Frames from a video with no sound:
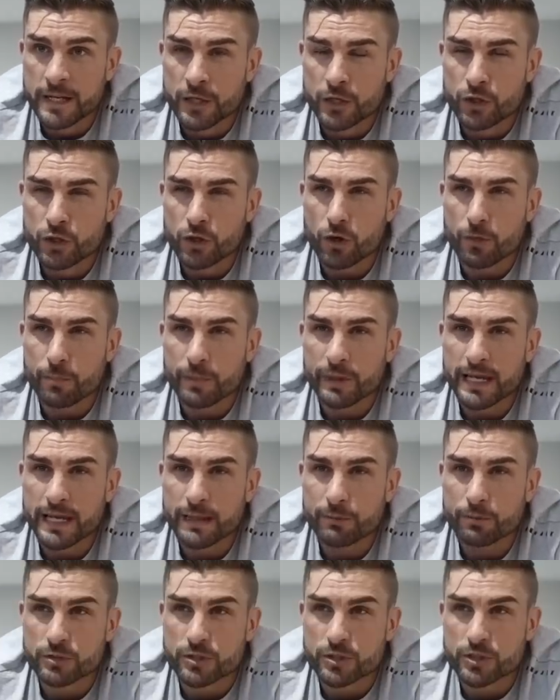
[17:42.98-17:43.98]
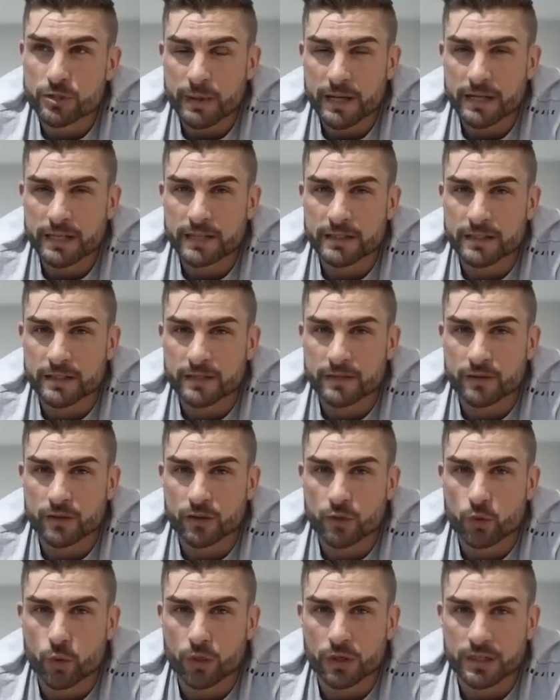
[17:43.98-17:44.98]
not being able to spend the
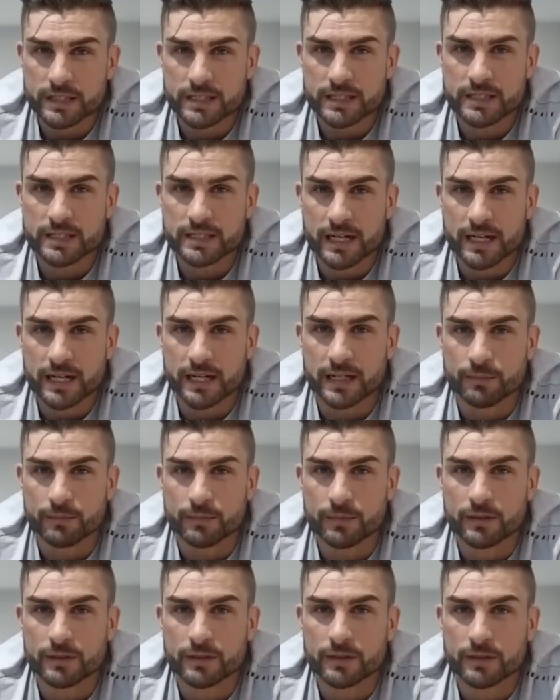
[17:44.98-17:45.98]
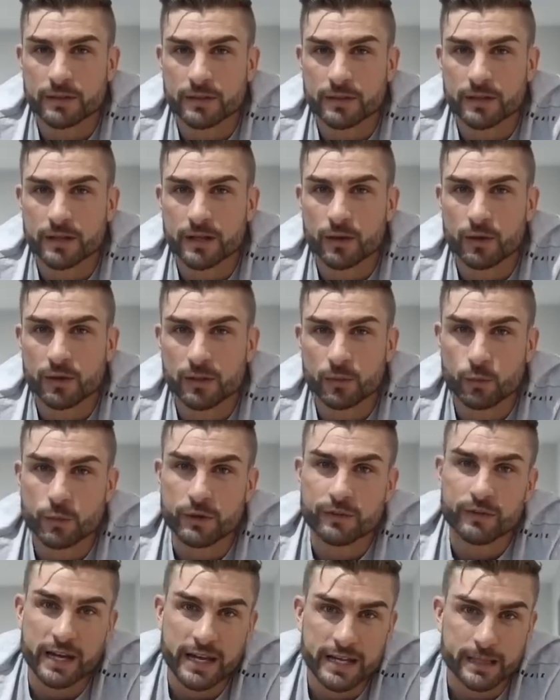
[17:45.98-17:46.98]
quality time
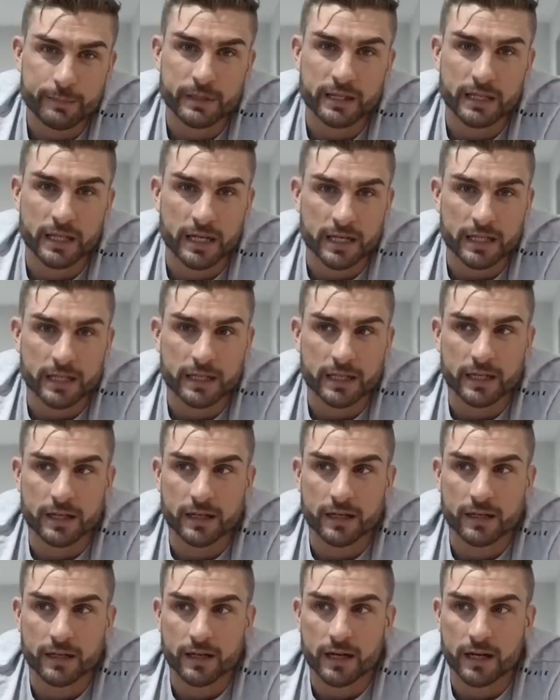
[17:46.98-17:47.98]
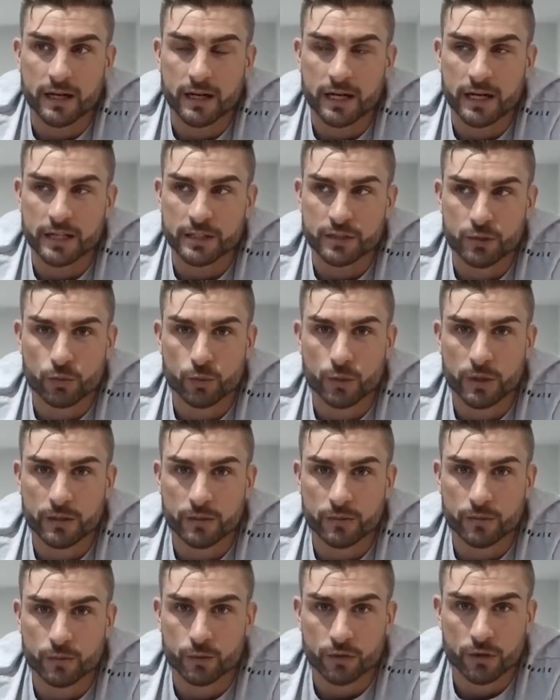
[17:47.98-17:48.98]
with Amy like I do
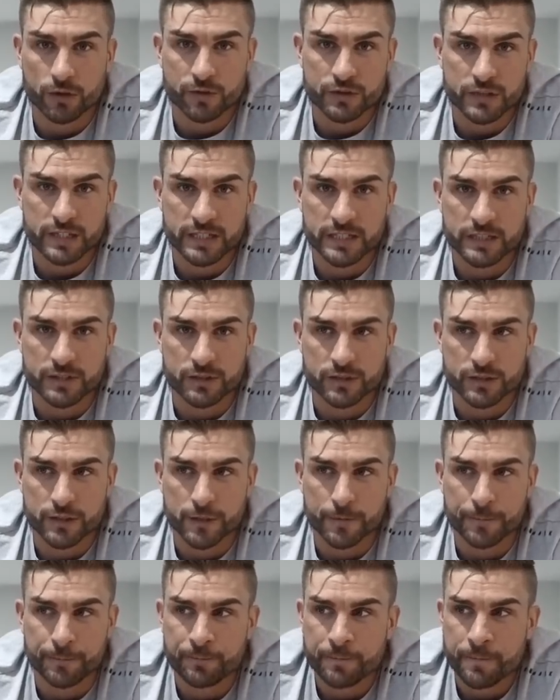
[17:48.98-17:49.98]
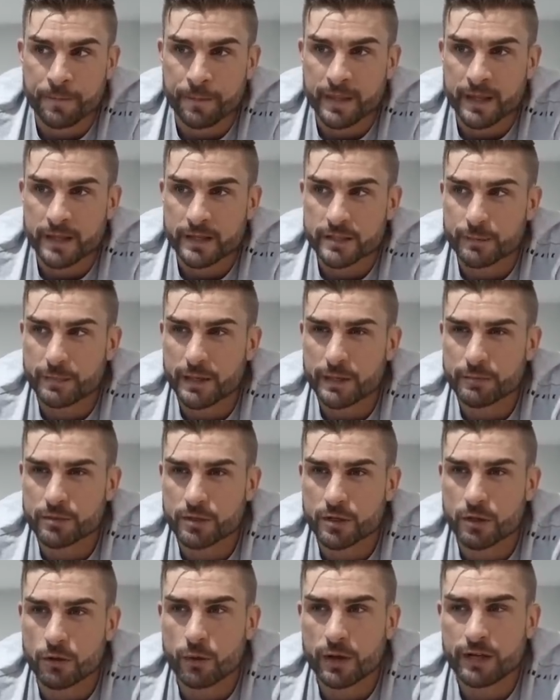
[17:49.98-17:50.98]
when we're off season. So to be able
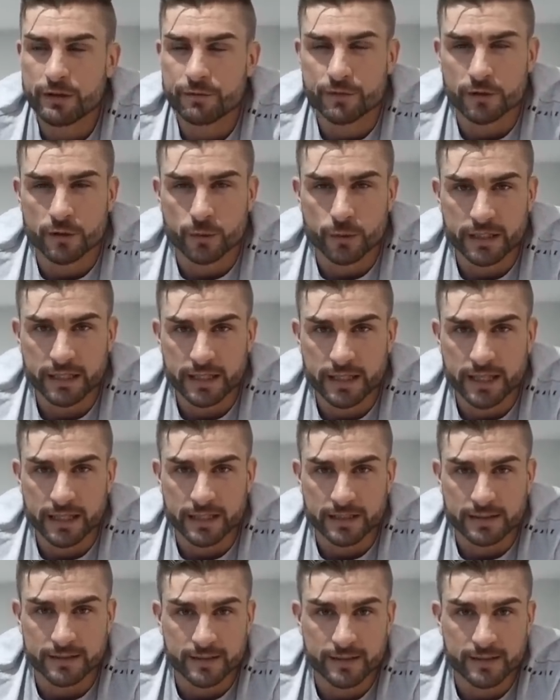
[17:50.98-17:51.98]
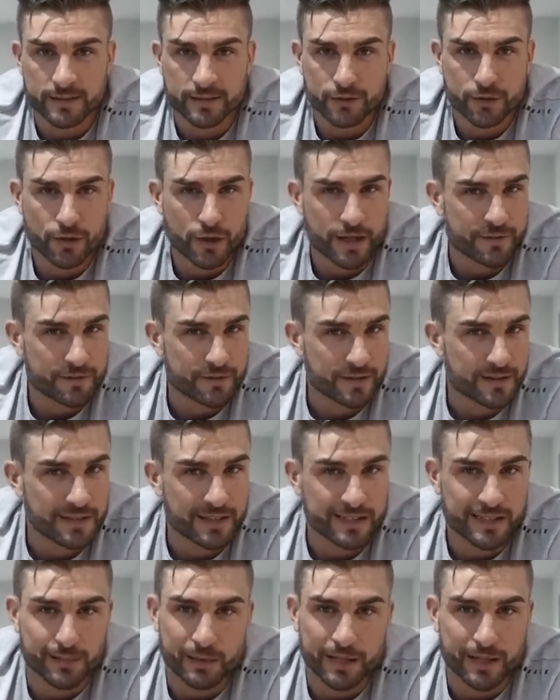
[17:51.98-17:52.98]
to go away for the weekend, not have to
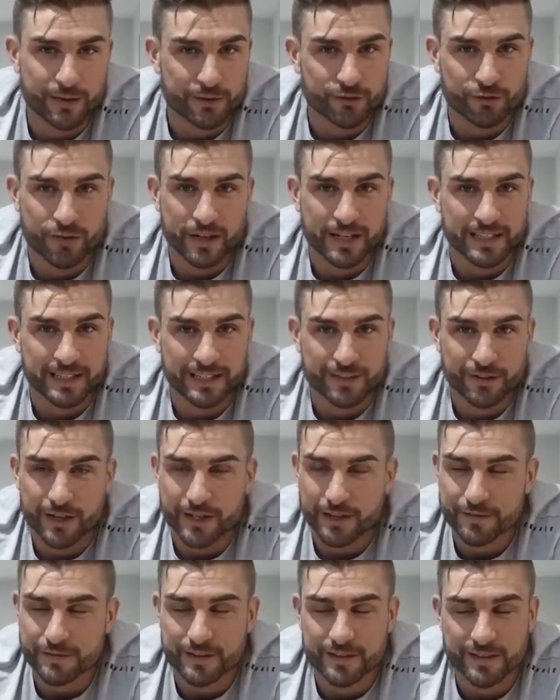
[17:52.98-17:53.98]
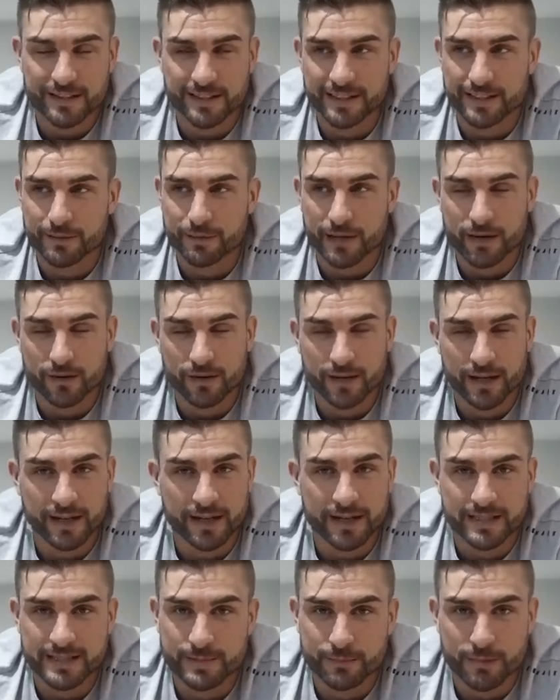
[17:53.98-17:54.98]
think about training, not have to think about
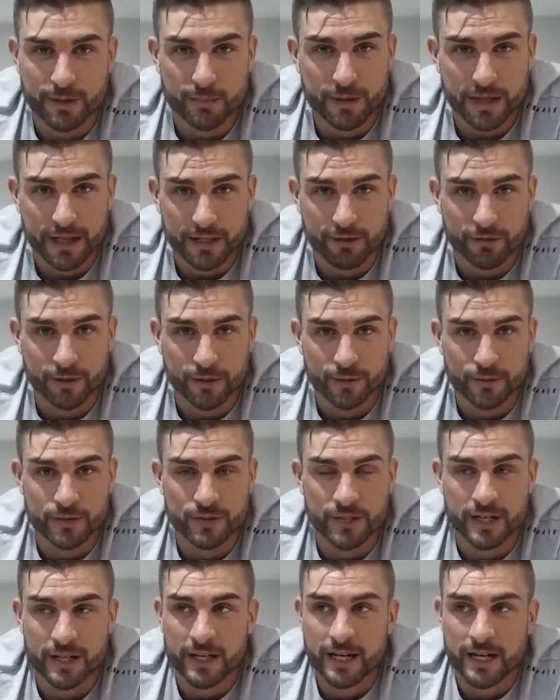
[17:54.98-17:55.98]
hitting my macros,